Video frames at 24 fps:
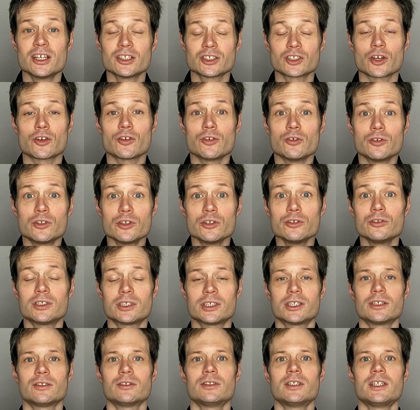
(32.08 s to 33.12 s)
So you do
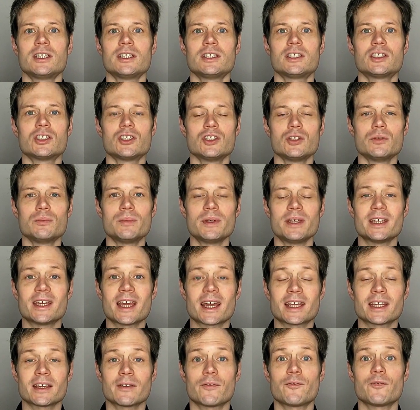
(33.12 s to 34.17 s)
still need to be
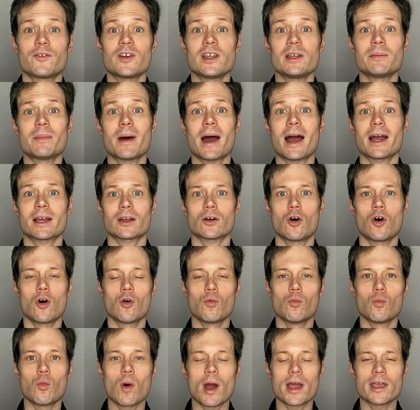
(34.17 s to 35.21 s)
getting feedback
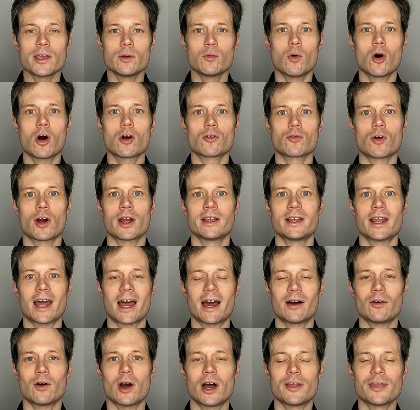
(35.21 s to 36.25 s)
on where you are right
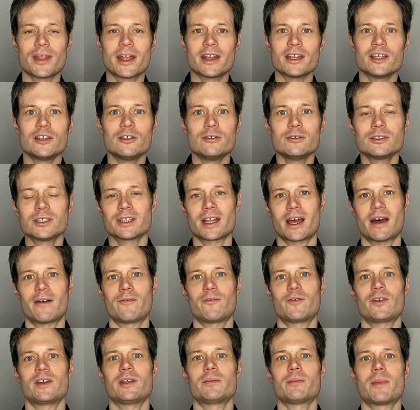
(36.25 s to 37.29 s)
now and then using
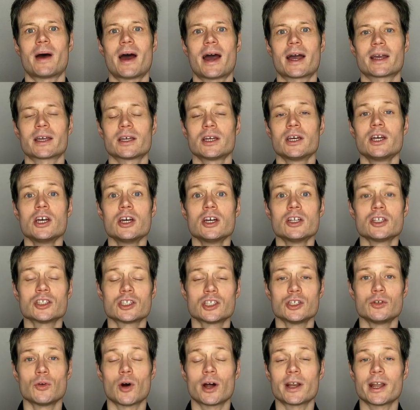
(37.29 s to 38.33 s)
that feedback
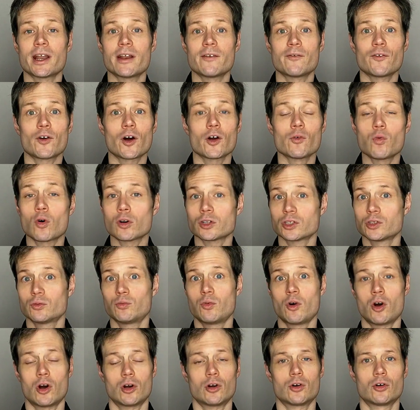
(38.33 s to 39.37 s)
to identify what to
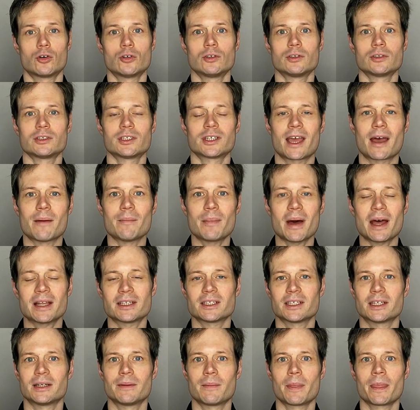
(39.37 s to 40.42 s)
work on to get
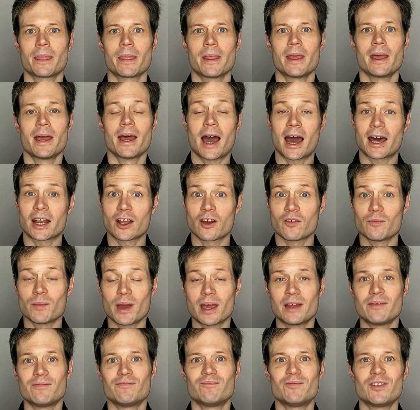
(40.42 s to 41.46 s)
better. And I've
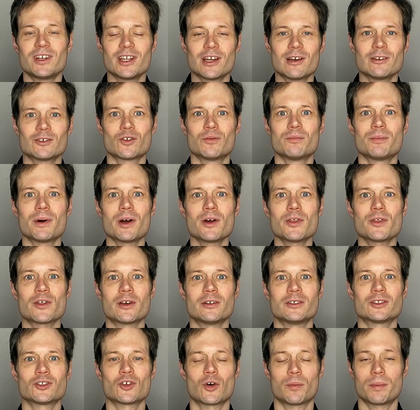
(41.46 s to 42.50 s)
made videos on both
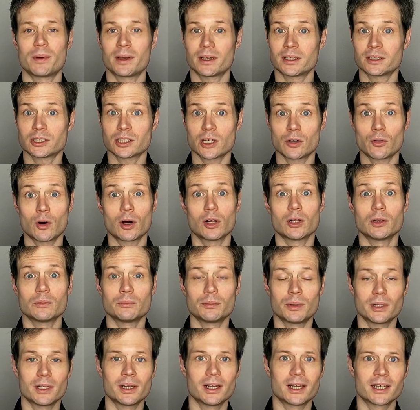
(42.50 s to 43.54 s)
those topics, so I'll
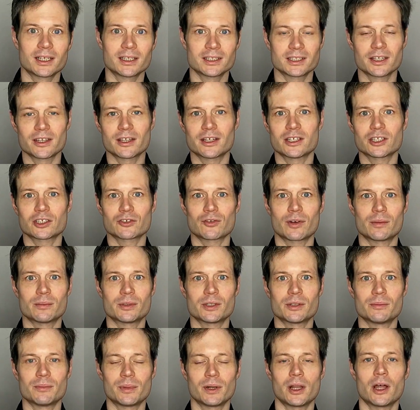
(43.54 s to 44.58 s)
put links in the
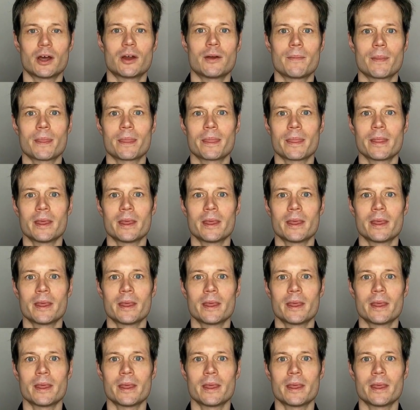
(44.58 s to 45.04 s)
description below.